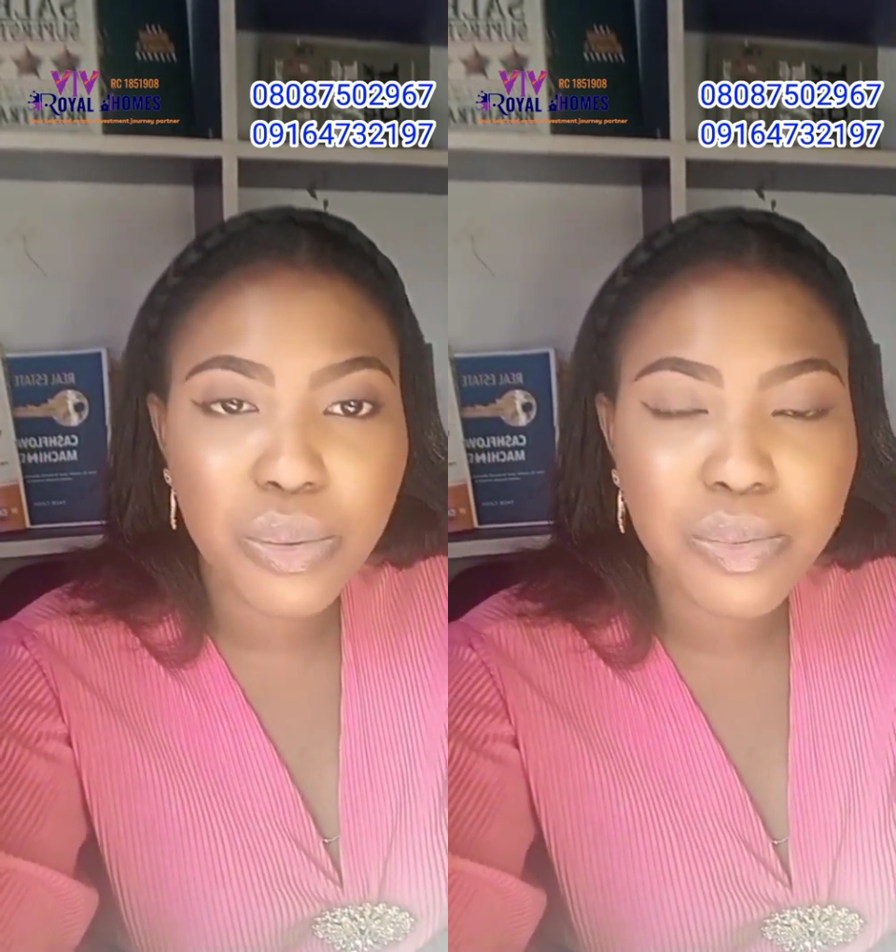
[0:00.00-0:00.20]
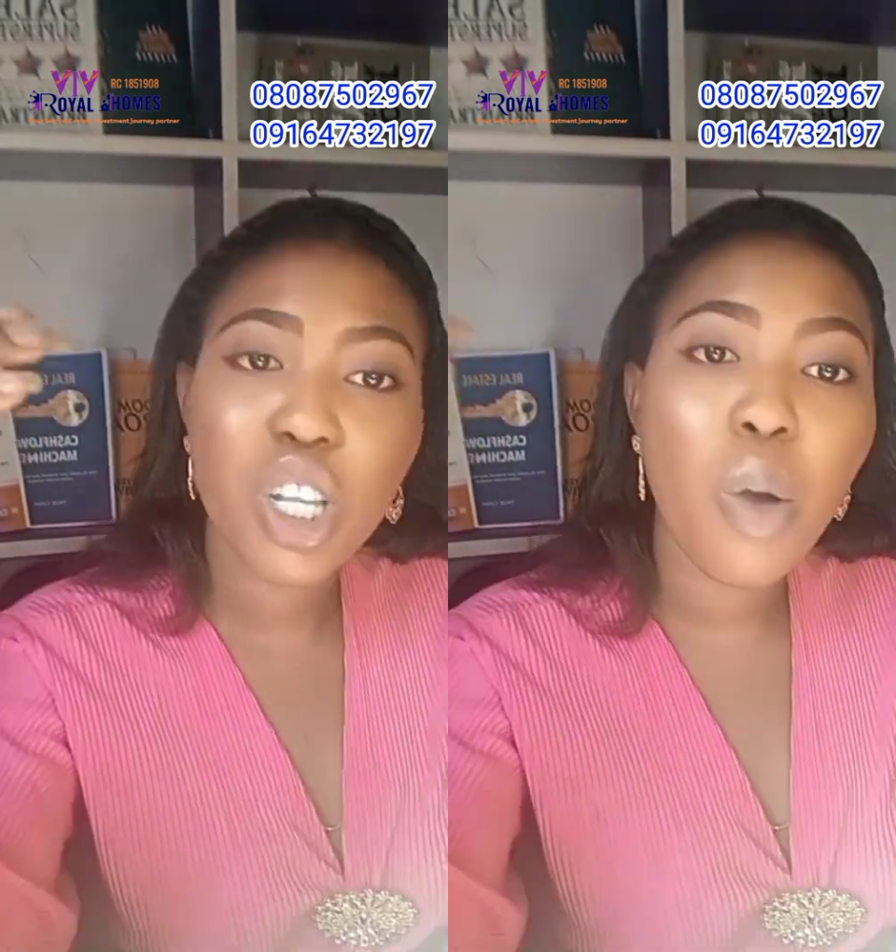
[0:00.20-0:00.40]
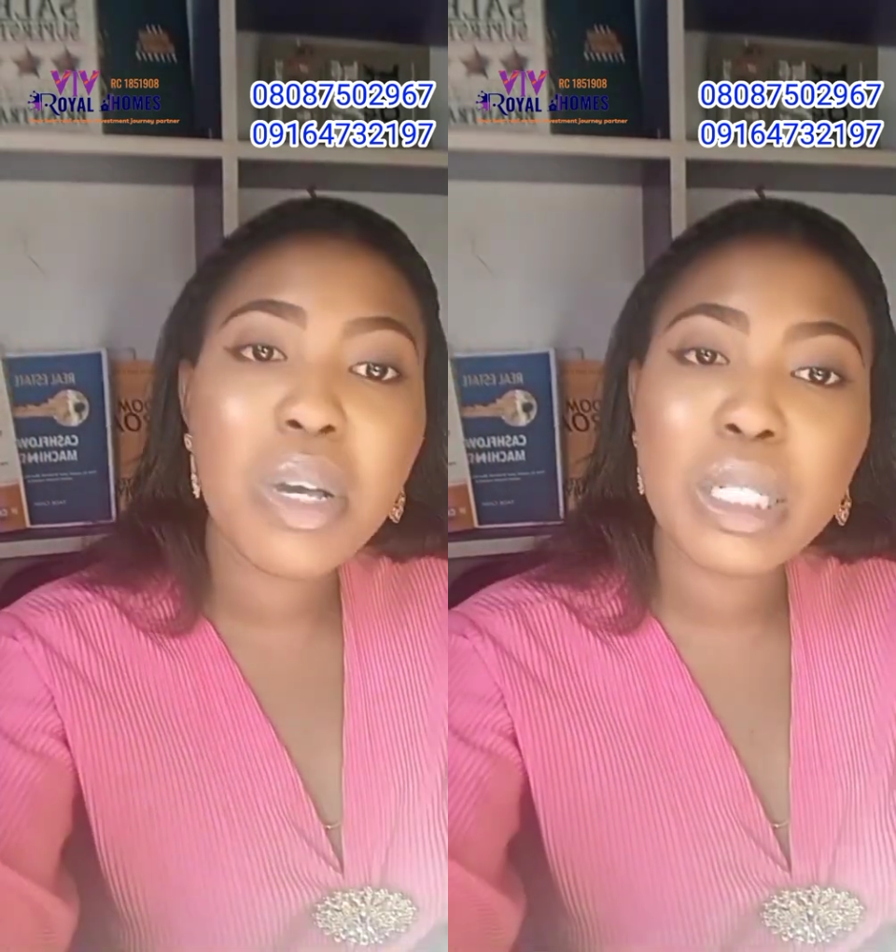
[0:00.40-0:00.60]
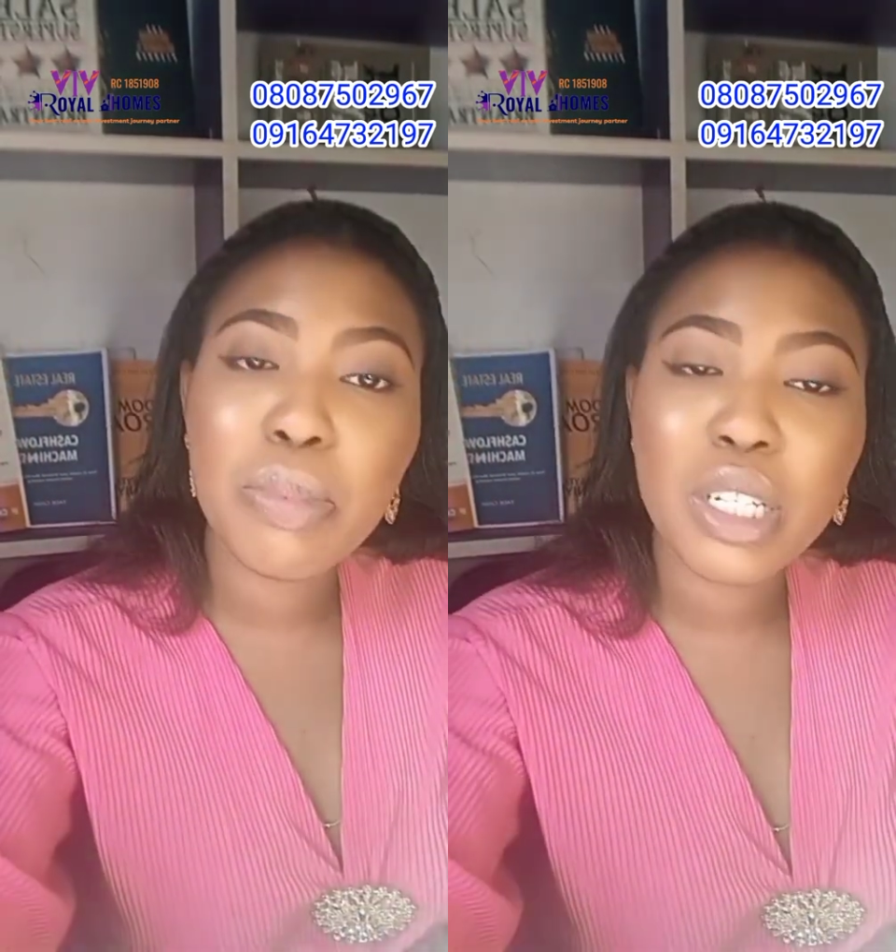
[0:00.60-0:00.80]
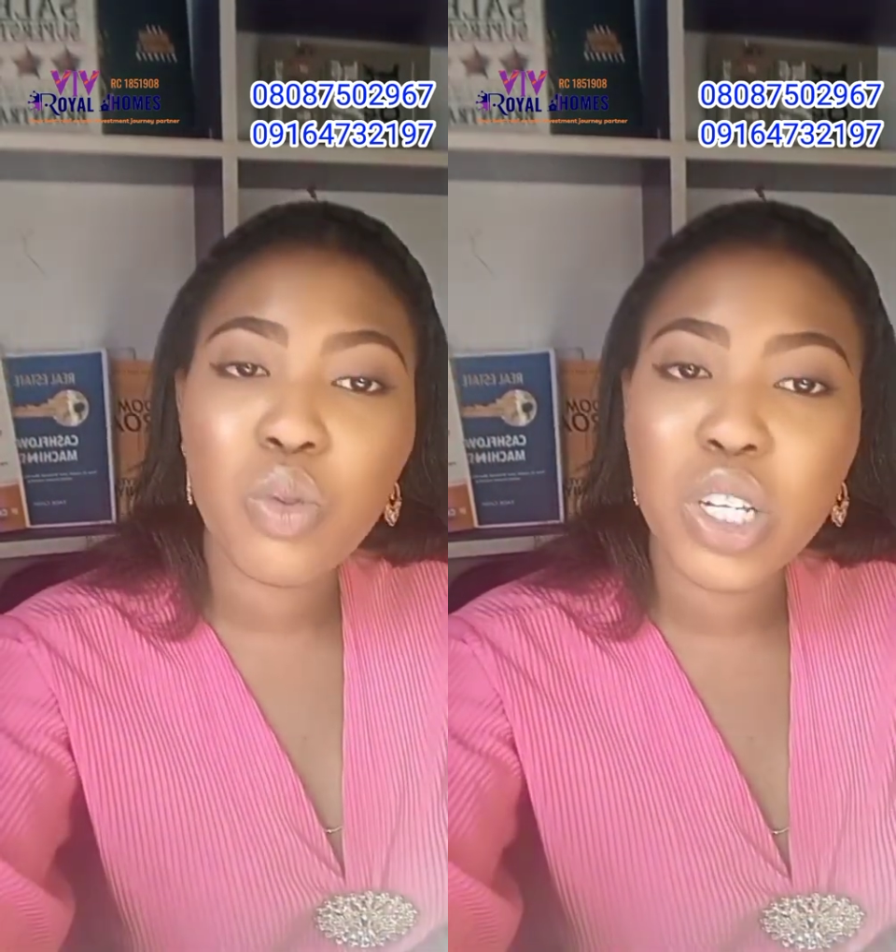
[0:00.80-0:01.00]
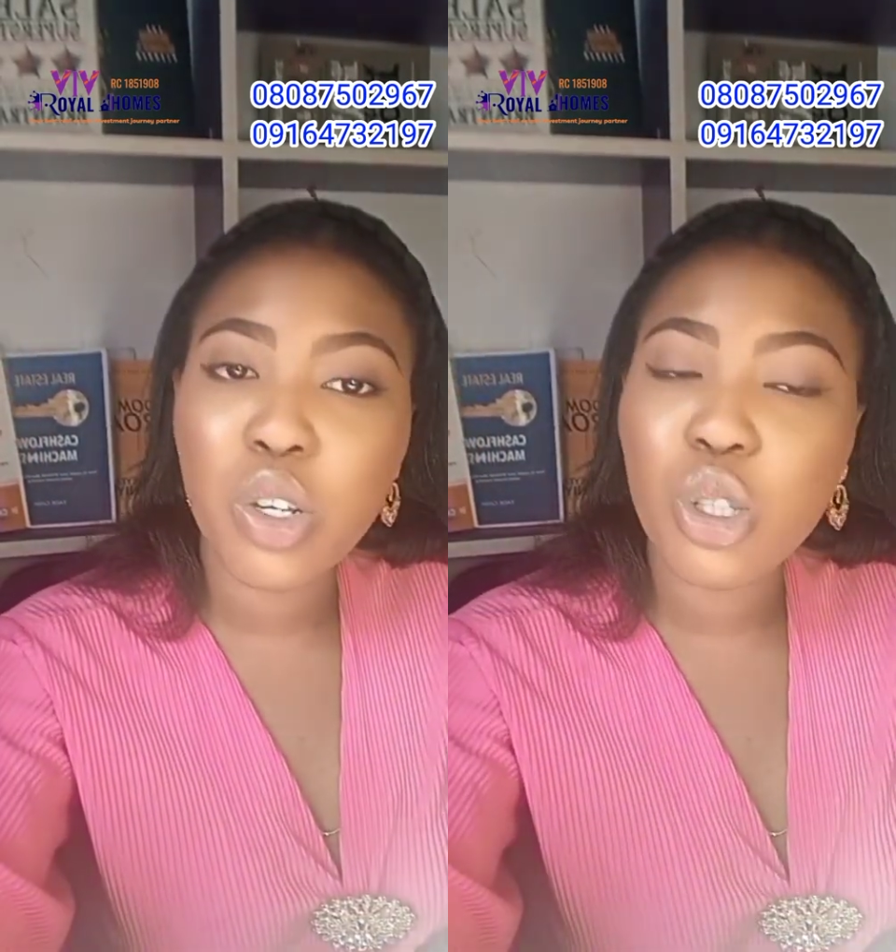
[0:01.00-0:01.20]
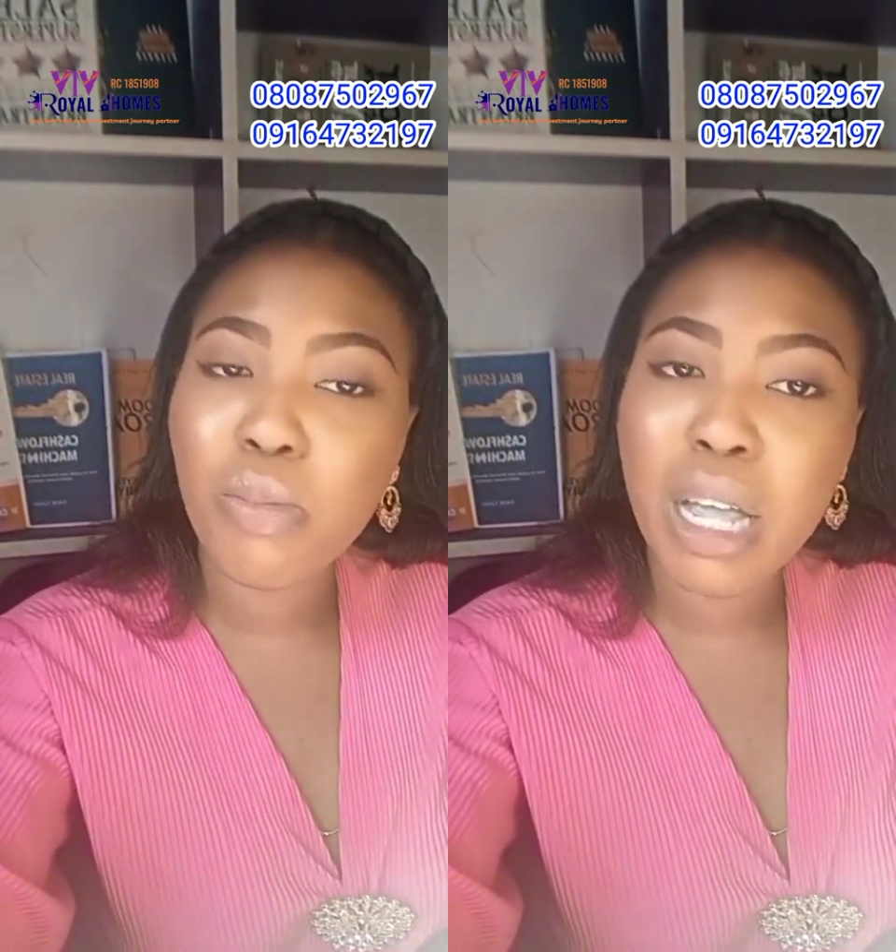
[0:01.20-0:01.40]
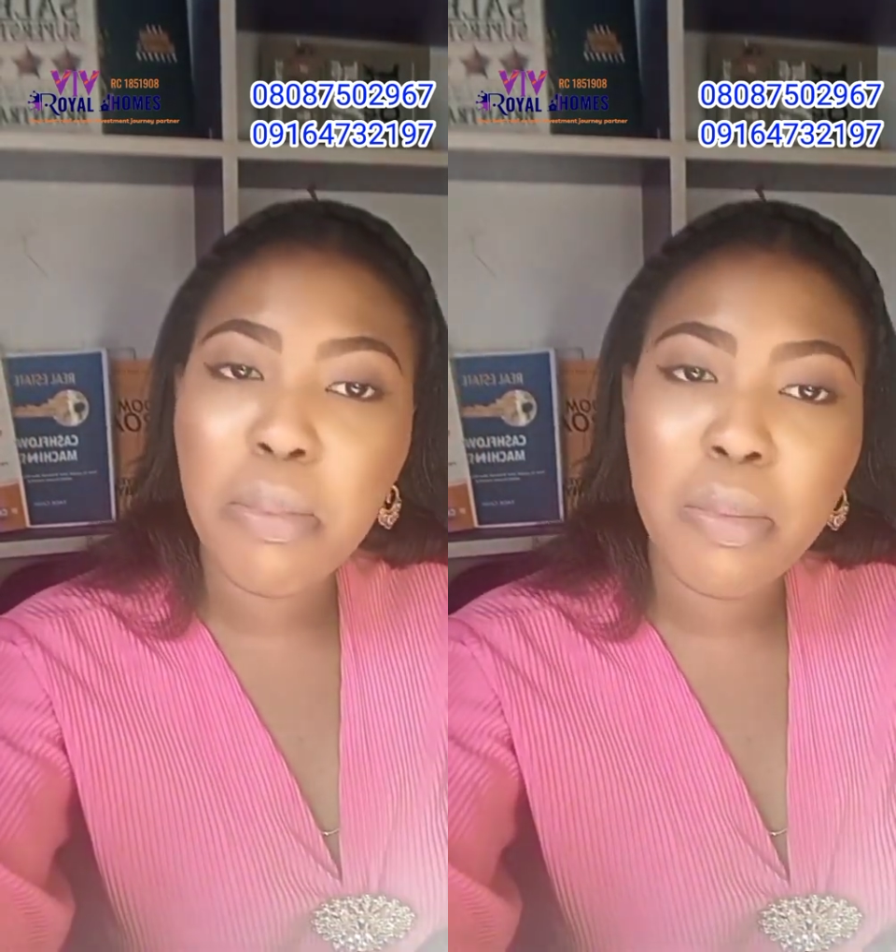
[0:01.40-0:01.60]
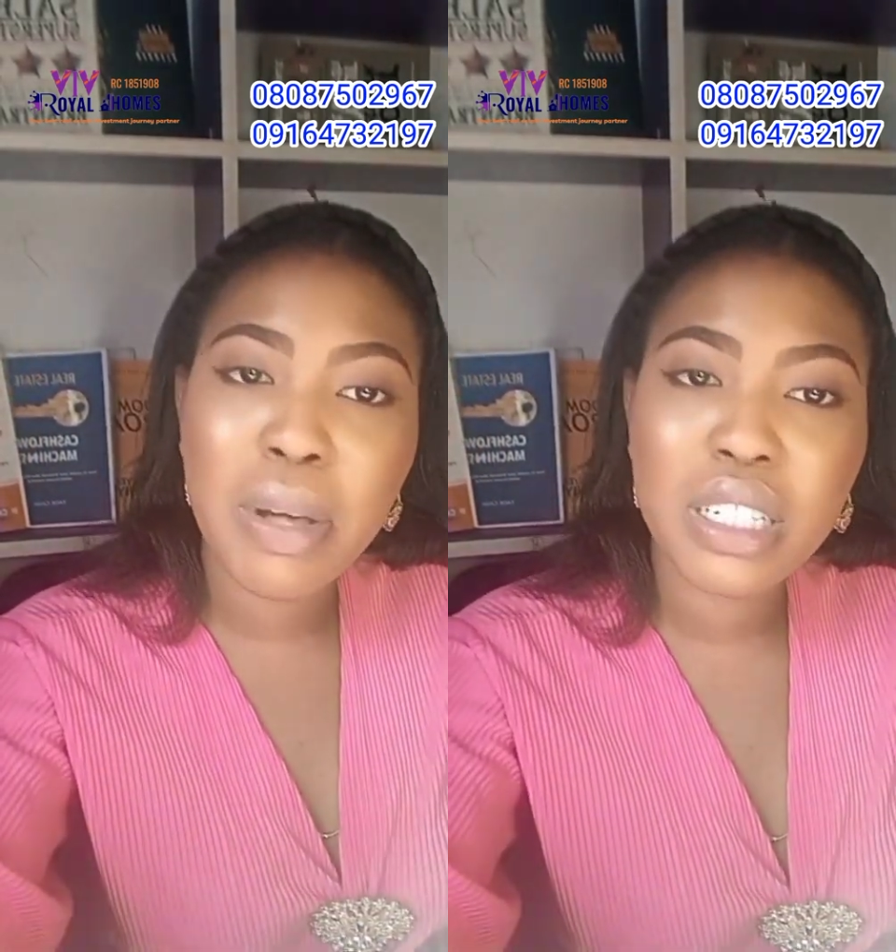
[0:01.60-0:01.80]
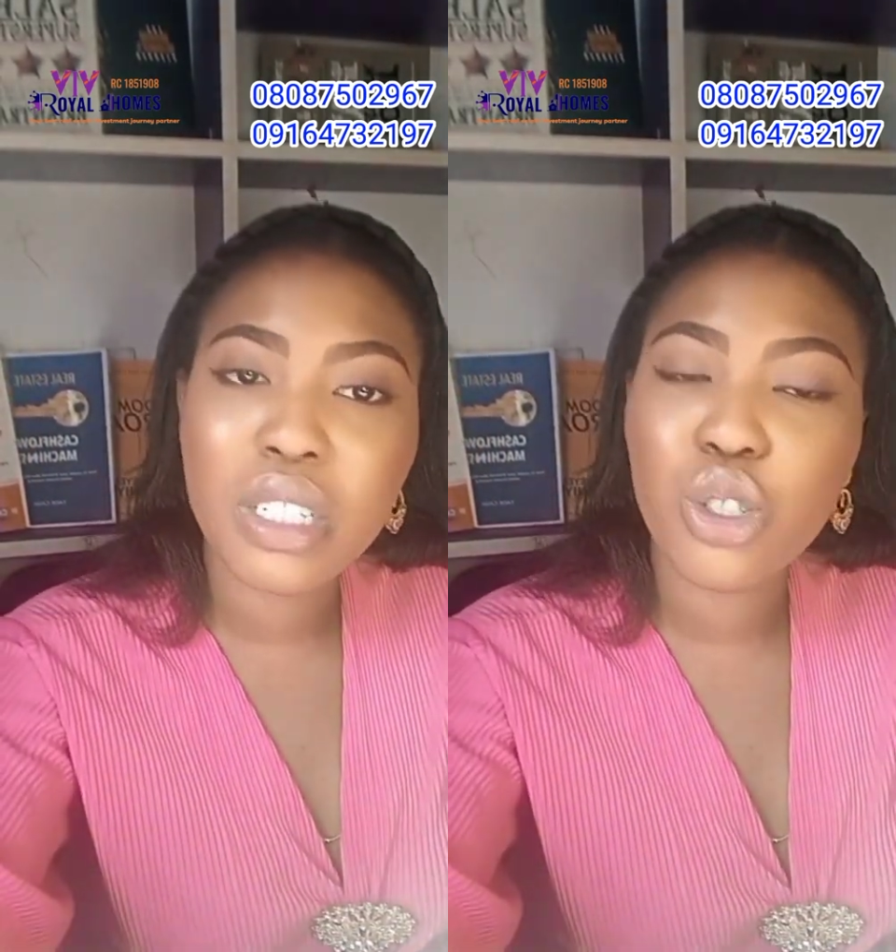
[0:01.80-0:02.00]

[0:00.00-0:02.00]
It's always best when you want to buy a property,